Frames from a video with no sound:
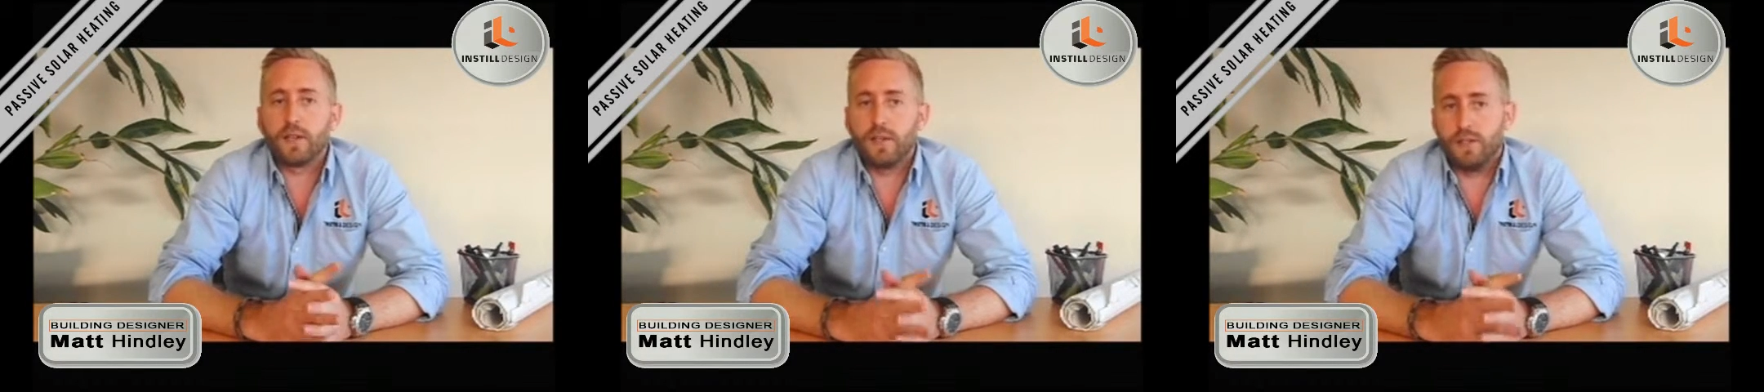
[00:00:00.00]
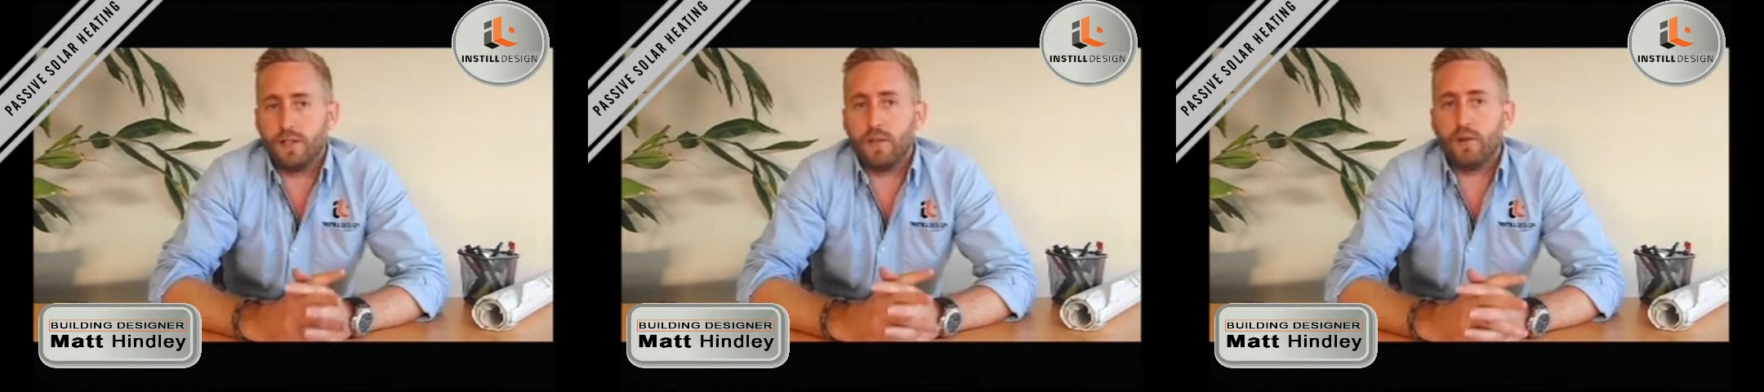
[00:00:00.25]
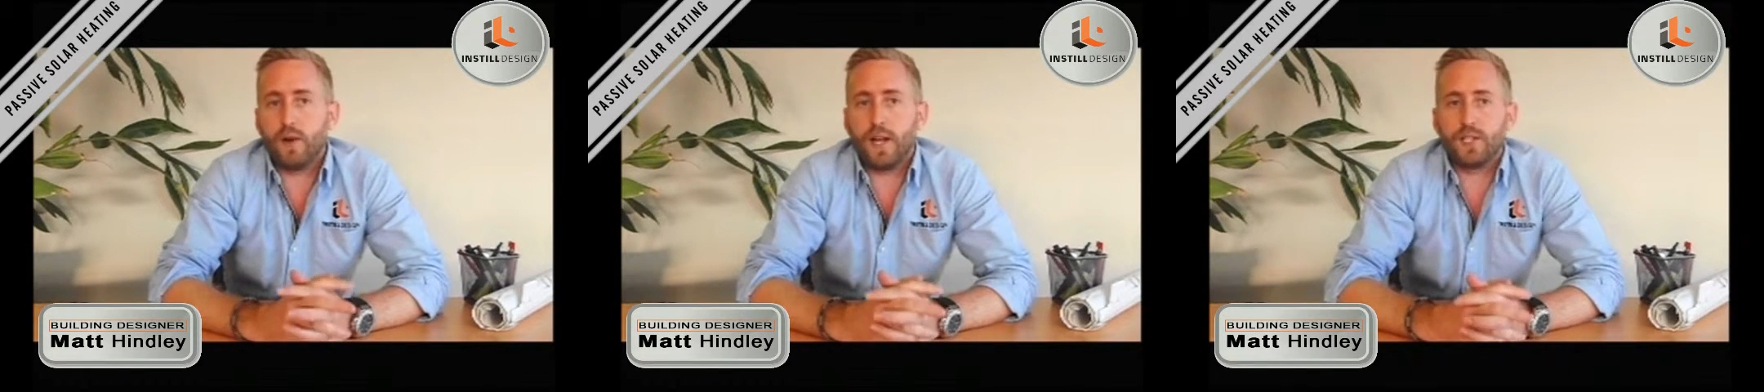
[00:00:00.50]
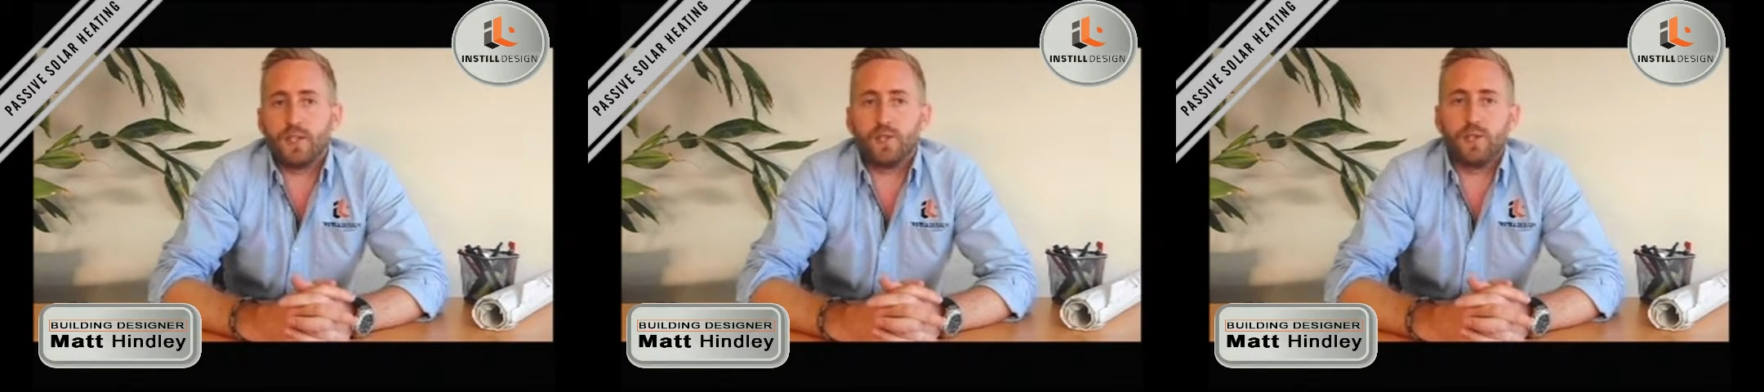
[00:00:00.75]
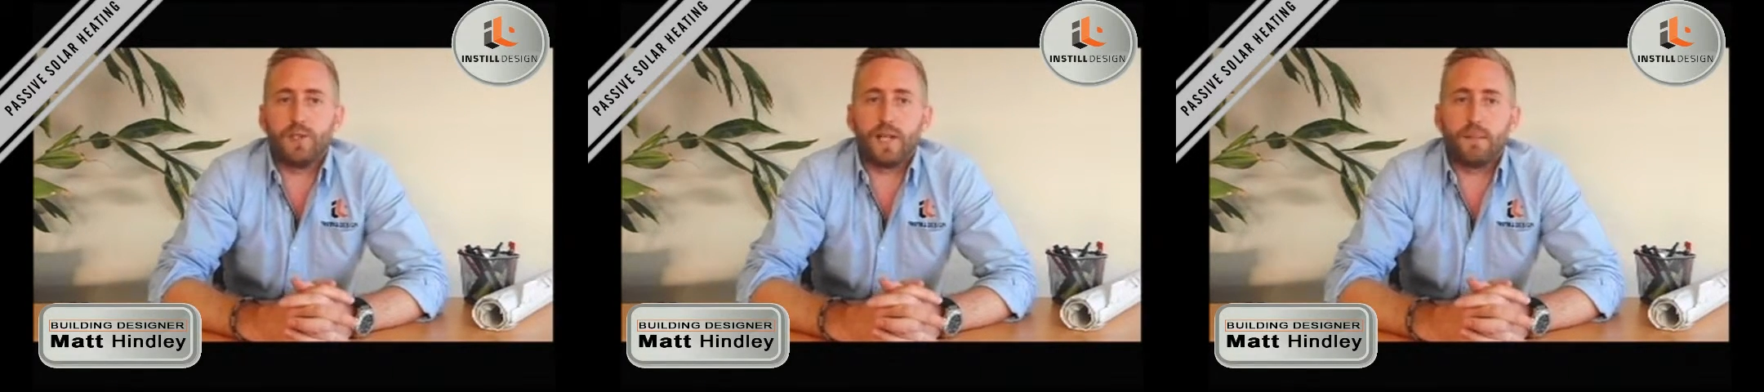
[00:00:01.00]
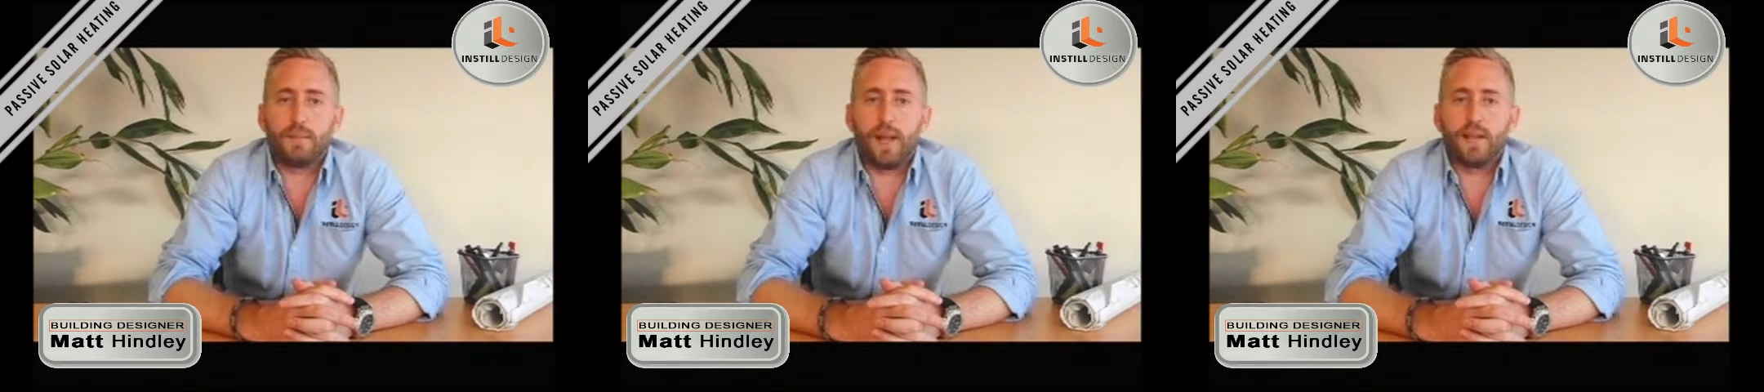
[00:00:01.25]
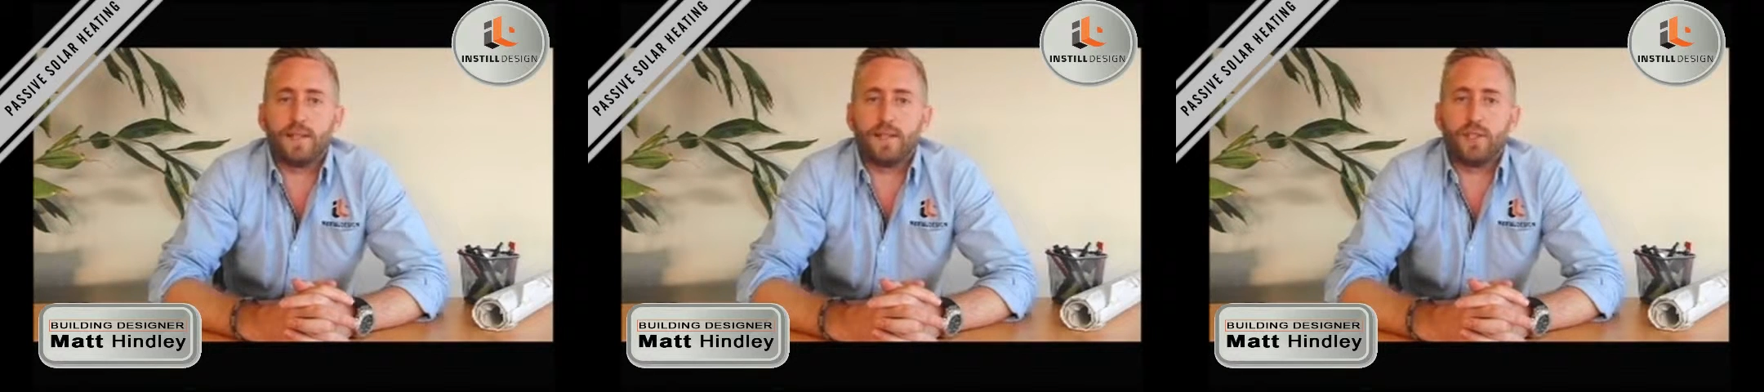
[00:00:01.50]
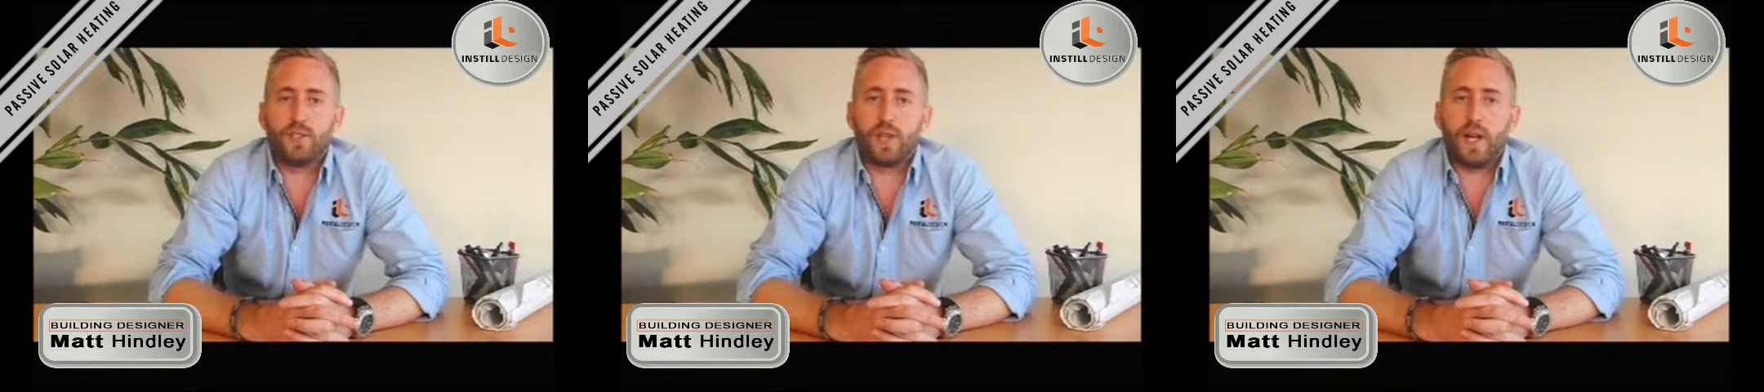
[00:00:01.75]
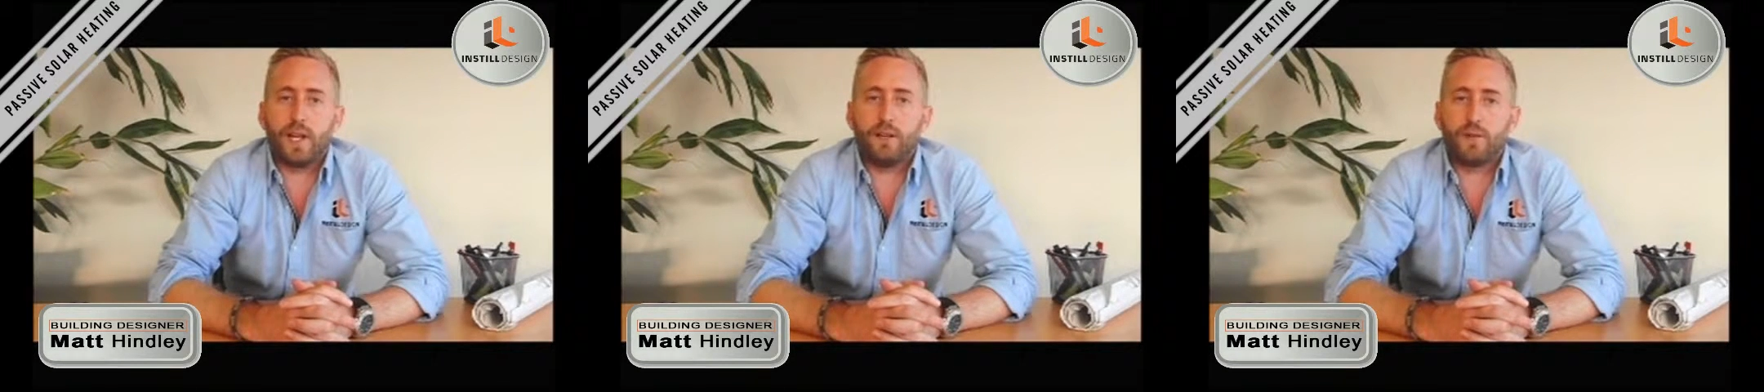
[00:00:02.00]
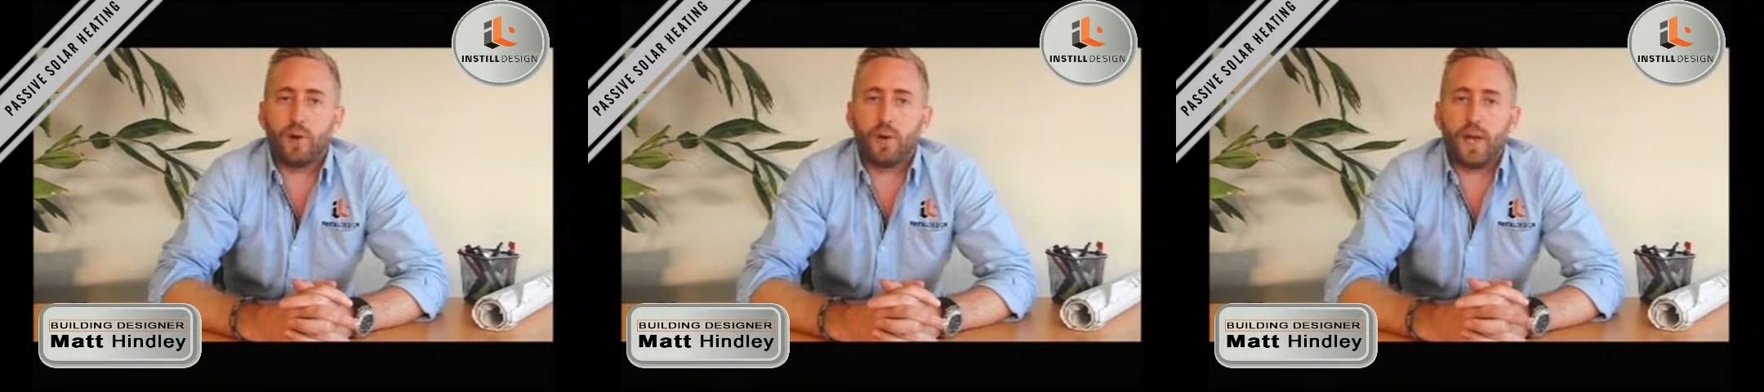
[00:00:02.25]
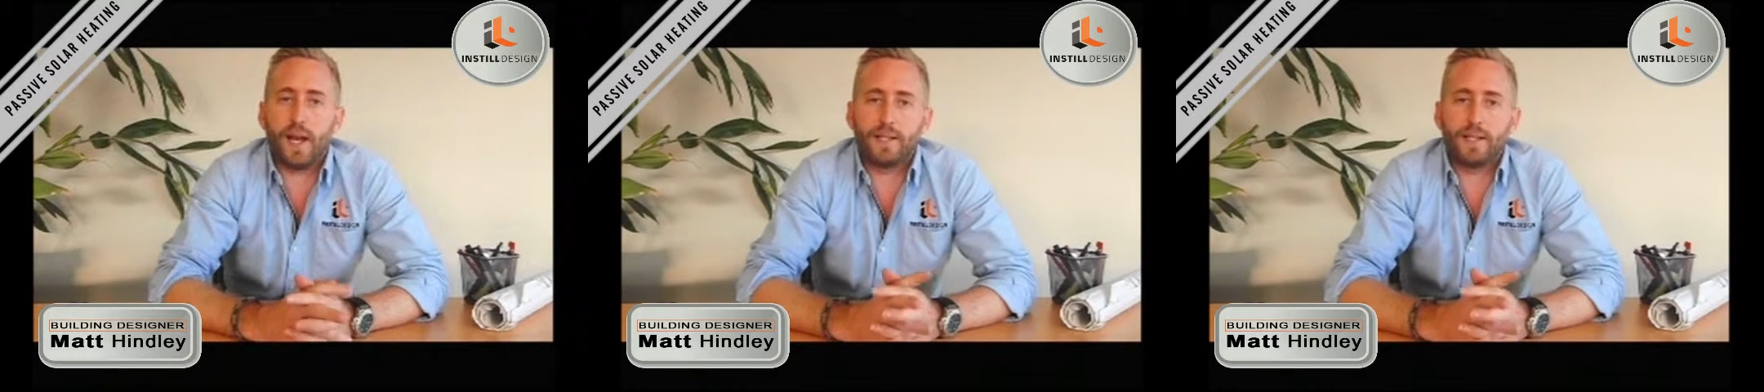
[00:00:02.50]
Consideration should take place in the shading through,